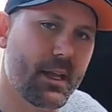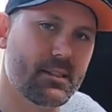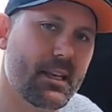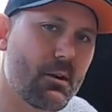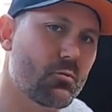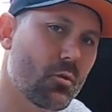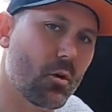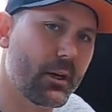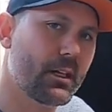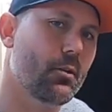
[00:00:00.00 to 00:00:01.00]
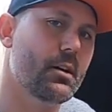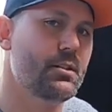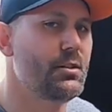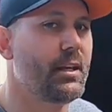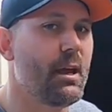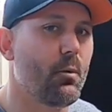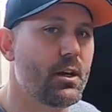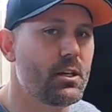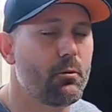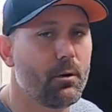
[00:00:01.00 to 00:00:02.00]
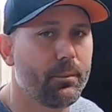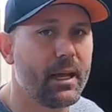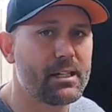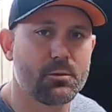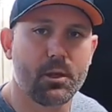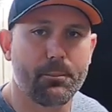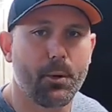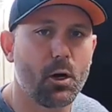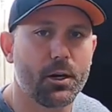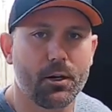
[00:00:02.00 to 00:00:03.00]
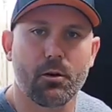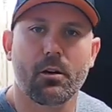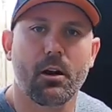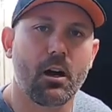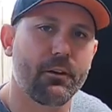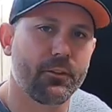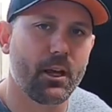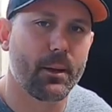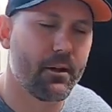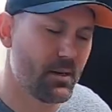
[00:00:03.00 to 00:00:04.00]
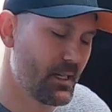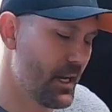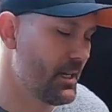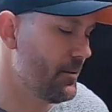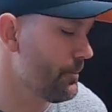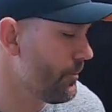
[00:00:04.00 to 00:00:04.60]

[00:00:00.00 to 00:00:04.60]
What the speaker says: That's that roaring noise you get when you replace with a pod or a high flow air intake.